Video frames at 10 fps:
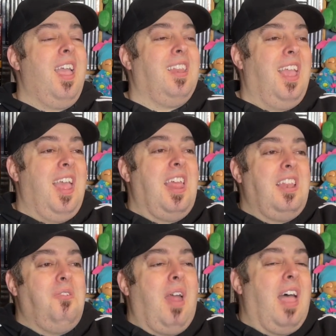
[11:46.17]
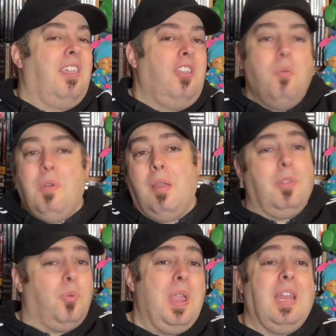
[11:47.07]
and and then you had their humor in
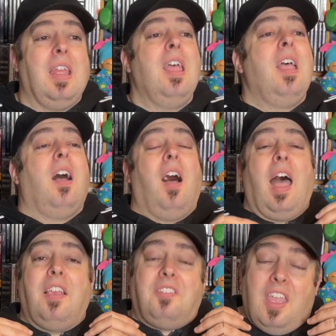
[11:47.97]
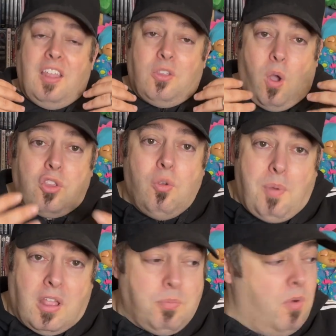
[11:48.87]
between uh, as they talked to you
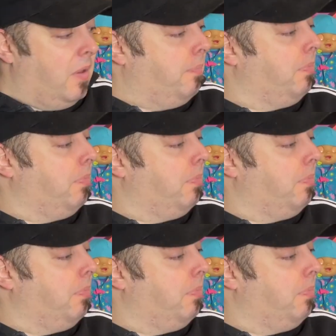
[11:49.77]
about the movie.